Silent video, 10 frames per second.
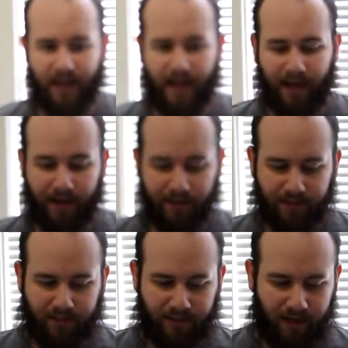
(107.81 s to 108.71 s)

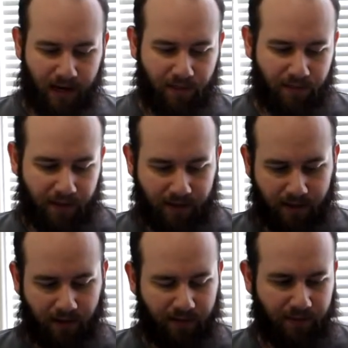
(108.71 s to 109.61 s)
and I think
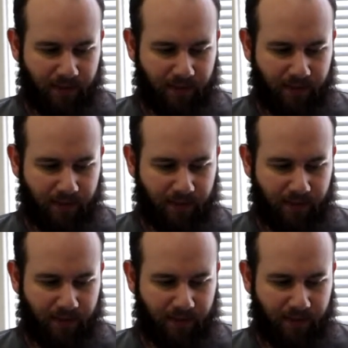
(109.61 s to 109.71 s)
that